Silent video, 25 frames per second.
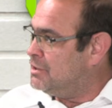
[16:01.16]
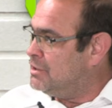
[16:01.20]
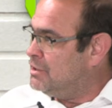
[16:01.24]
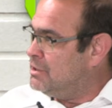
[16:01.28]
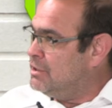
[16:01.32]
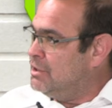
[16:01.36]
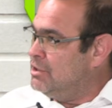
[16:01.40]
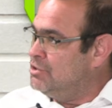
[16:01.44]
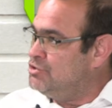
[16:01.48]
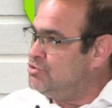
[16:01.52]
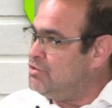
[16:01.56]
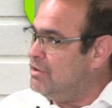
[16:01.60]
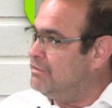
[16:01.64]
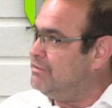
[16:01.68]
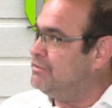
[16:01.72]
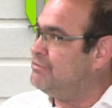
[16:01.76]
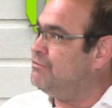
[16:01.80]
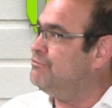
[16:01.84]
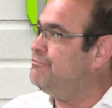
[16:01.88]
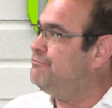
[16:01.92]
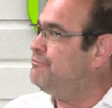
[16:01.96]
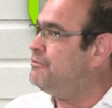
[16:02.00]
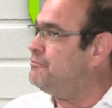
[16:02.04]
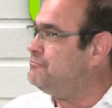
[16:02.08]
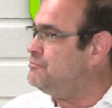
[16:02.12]

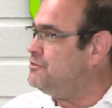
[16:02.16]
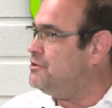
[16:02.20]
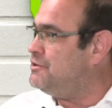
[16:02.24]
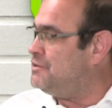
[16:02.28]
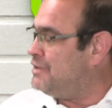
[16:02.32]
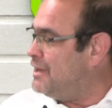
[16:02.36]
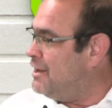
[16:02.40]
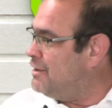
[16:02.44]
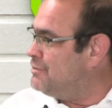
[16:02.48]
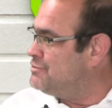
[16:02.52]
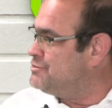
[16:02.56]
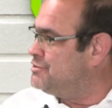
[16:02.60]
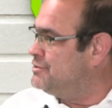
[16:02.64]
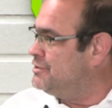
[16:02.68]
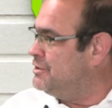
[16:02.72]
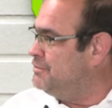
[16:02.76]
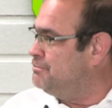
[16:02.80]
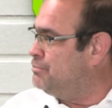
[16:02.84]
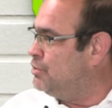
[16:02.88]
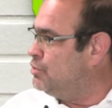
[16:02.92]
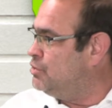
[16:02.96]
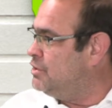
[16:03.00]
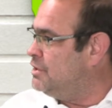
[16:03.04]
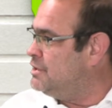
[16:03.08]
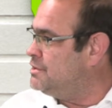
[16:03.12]
250,000
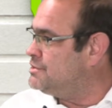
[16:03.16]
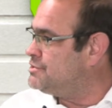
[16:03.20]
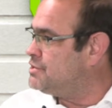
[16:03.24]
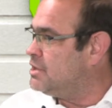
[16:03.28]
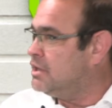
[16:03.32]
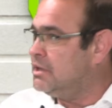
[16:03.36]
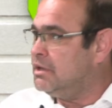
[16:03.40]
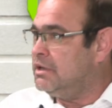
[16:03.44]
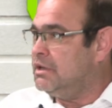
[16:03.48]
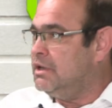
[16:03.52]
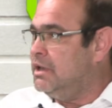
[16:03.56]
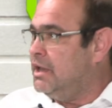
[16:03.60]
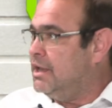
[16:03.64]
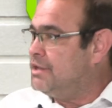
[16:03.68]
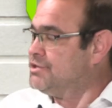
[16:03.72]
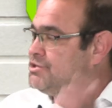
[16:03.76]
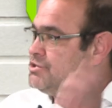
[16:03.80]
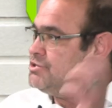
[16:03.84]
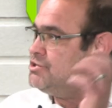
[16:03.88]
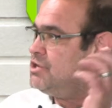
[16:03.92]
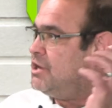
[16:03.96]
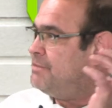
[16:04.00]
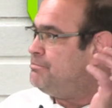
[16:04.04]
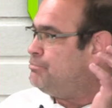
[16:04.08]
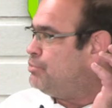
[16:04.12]
employees. Its
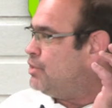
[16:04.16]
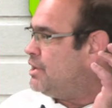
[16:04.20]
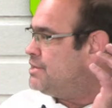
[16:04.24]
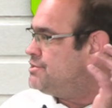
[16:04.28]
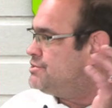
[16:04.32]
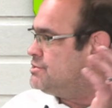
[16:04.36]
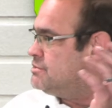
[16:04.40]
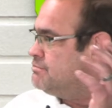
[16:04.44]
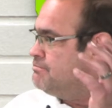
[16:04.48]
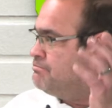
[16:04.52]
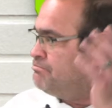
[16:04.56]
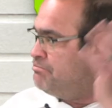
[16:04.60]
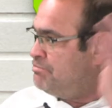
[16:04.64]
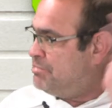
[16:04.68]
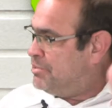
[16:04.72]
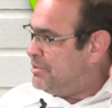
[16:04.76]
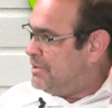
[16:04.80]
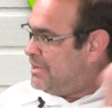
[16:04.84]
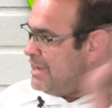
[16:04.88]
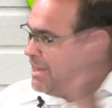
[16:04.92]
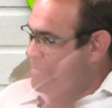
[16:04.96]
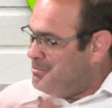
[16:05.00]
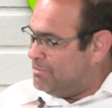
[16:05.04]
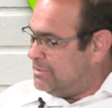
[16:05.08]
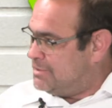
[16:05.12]
share price
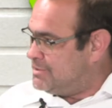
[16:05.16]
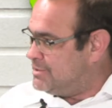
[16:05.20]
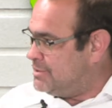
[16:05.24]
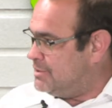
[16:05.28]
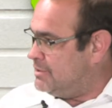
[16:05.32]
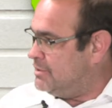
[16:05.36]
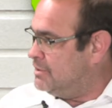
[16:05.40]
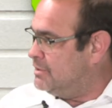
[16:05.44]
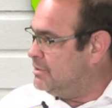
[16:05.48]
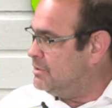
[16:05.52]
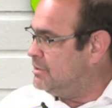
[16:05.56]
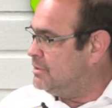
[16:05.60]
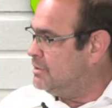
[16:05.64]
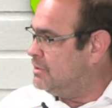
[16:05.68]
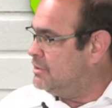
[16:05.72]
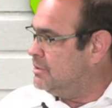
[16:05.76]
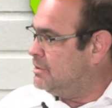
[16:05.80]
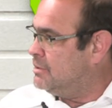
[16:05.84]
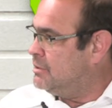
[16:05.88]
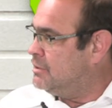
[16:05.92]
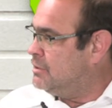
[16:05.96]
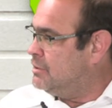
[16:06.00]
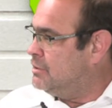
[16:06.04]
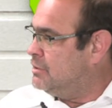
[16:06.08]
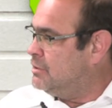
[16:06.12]
plummeted.
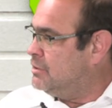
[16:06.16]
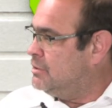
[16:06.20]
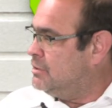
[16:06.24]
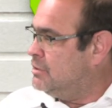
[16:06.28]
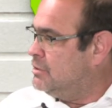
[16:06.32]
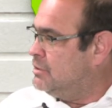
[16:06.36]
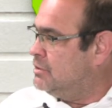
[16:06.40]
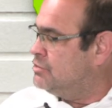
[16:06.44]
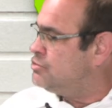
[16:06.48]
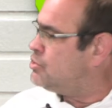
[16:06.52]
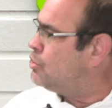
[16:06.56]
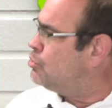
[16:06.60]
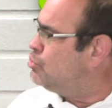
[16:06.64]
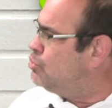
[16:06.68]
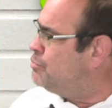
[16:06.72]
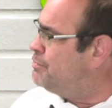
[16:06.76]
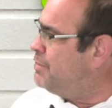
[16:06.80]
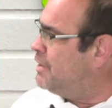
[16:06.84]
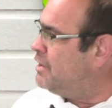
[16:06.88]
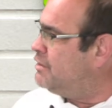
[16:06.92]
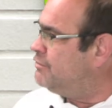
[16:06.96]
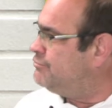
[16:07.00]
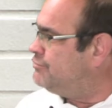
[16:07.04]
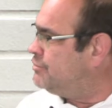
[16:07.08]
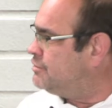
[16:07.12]
So who
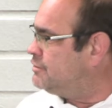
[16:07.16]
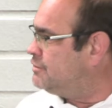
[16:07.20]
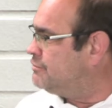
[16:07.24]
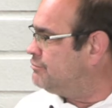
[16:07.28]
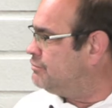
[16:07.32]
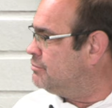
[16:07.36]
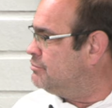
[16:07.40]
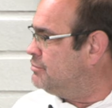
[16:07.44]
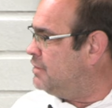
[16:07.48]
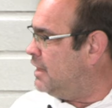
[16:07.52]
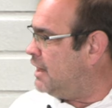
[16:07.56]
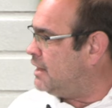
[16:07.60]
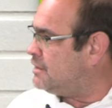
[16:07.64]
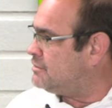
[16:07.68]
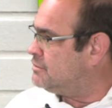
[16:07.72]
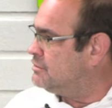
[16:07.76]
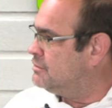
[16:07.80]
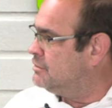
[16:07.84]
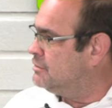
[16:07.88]
benefited from that?